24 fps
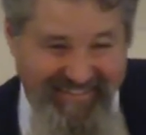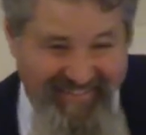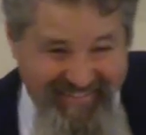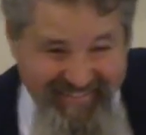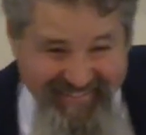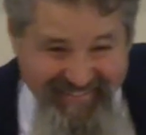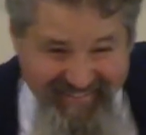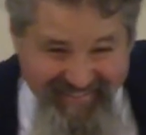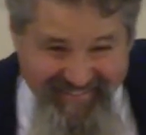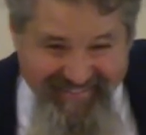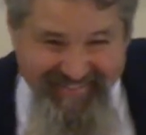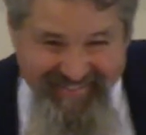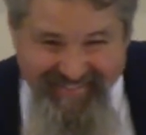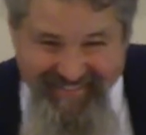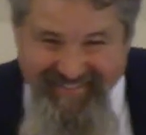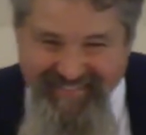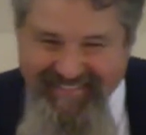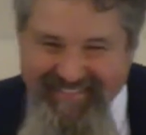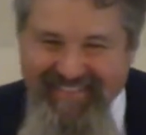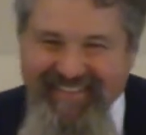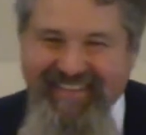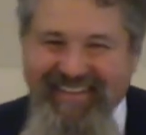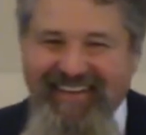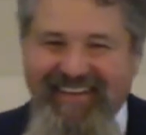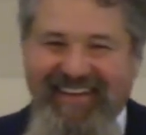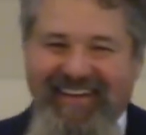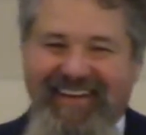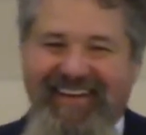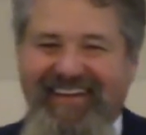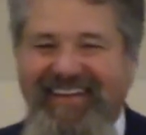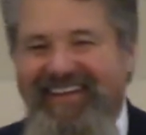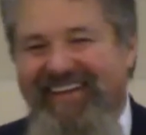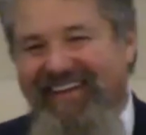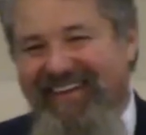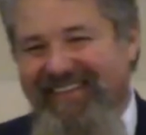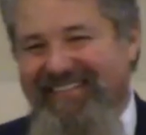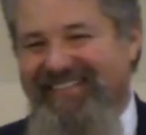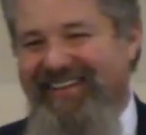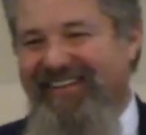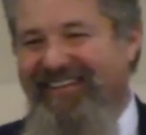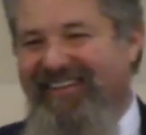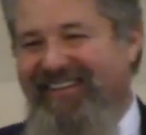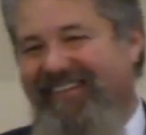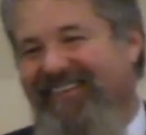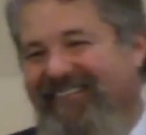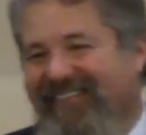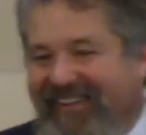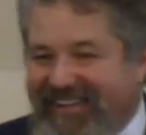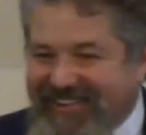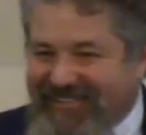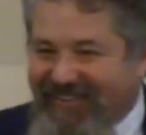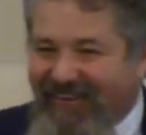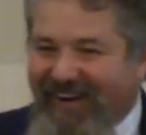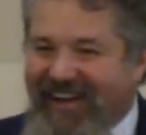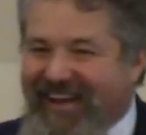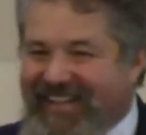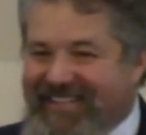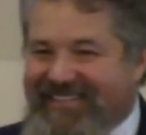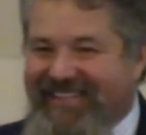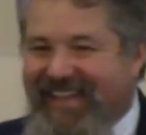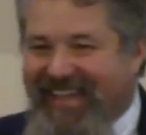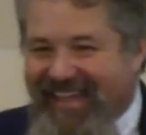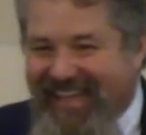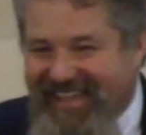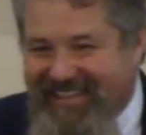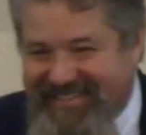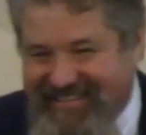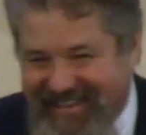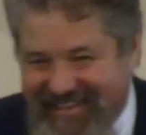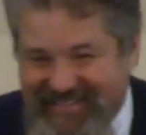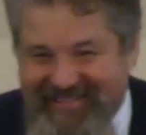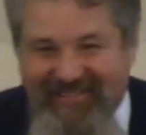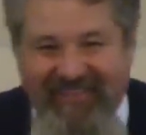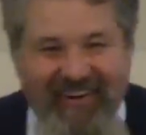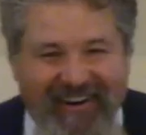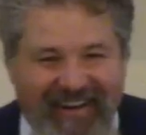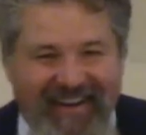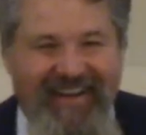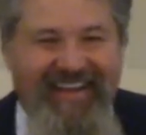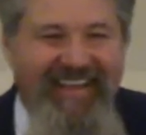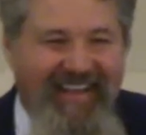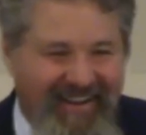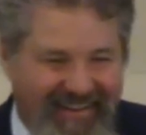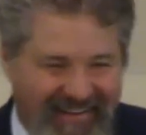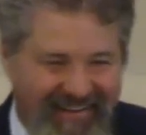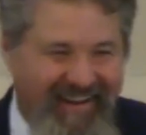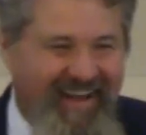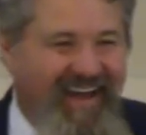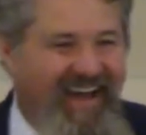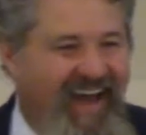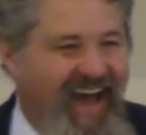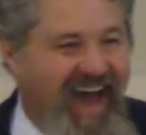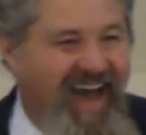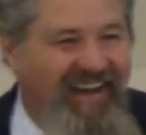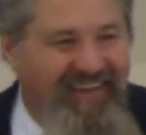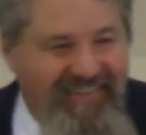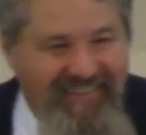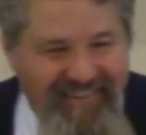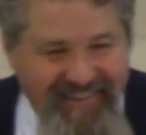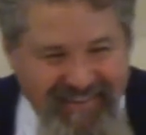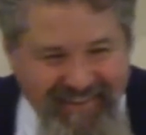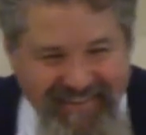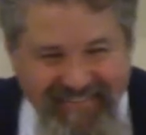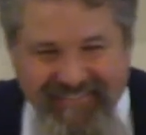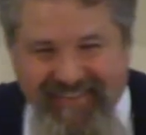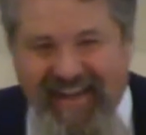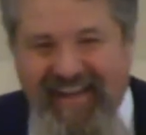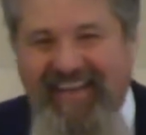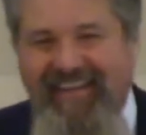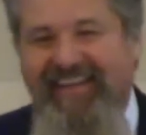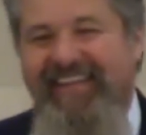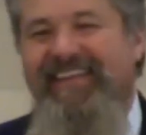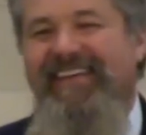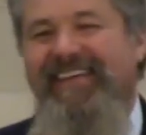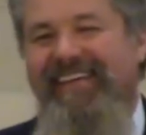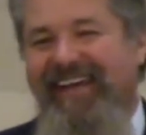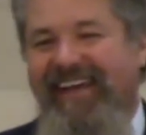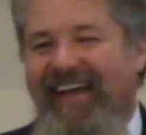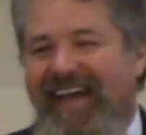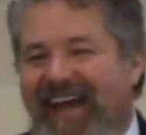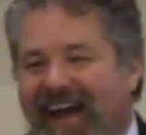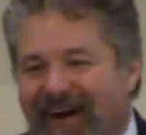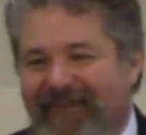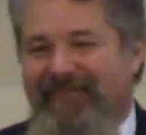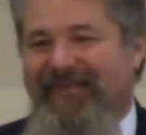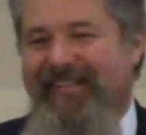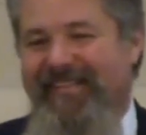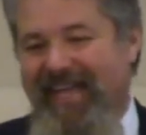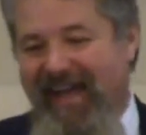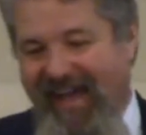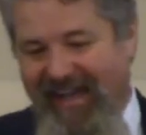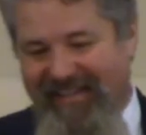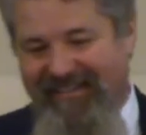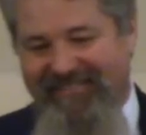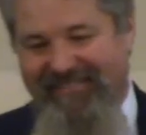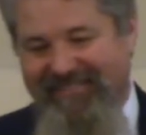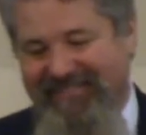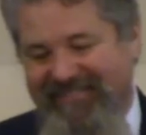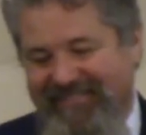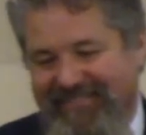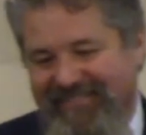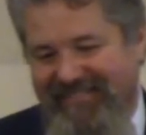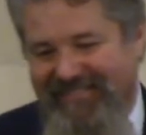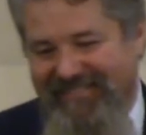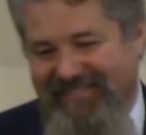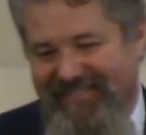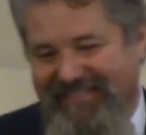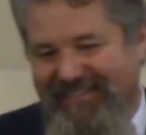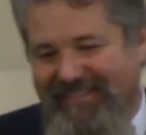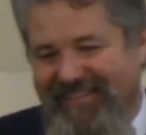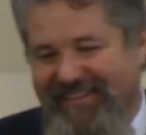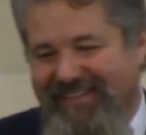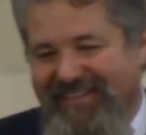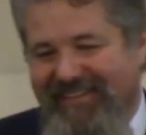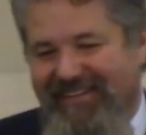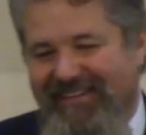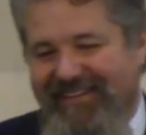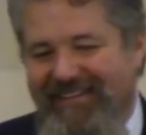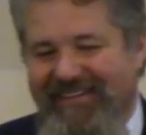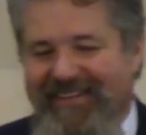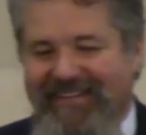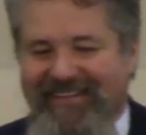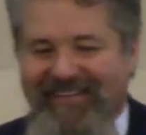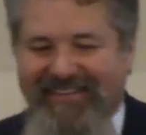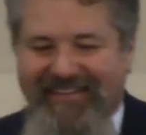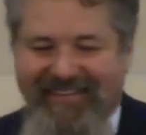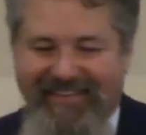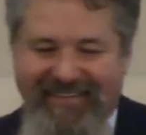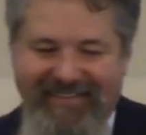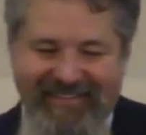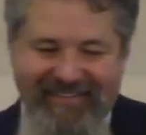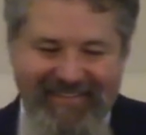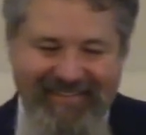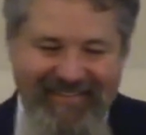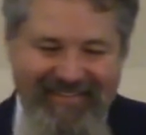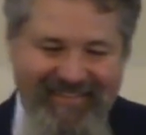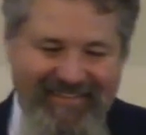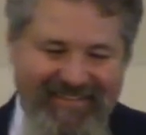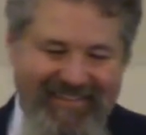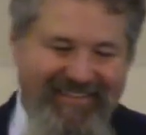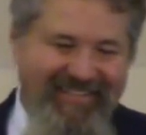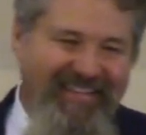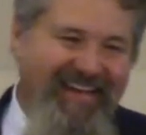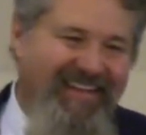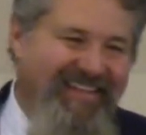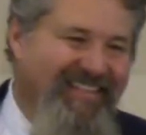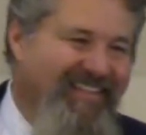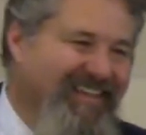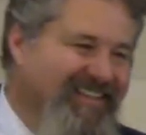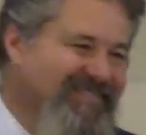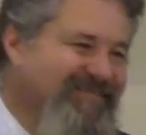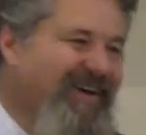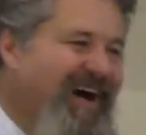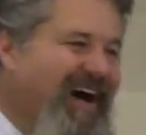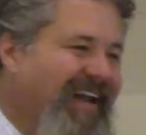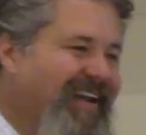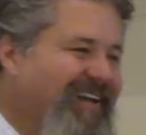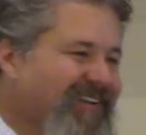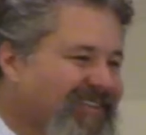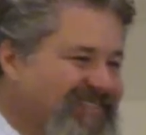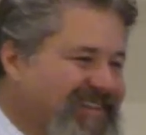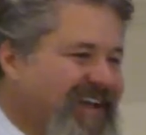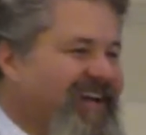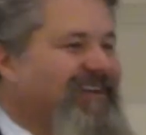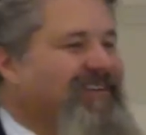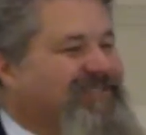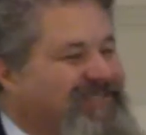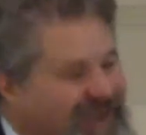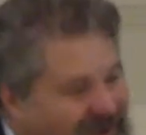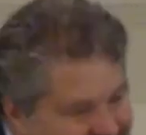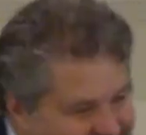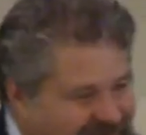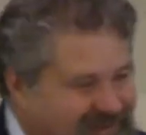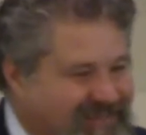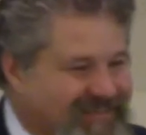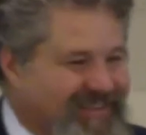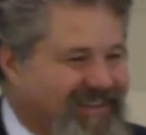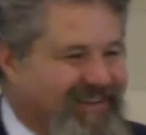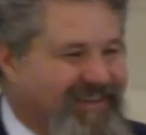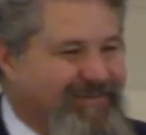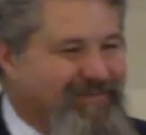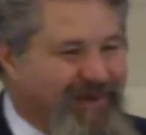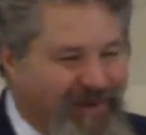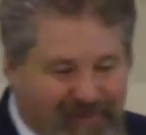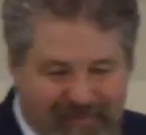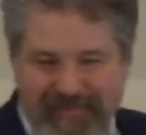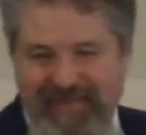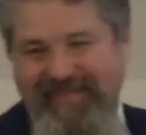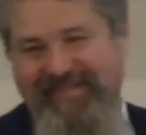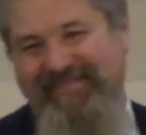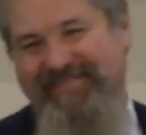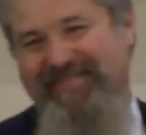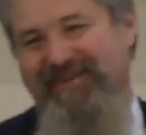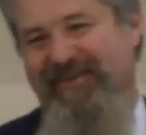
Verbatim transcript: so, which one is the easiest one here? I, I, don't know if I can help with that. that. That's why I don't tell jokes in the pulpit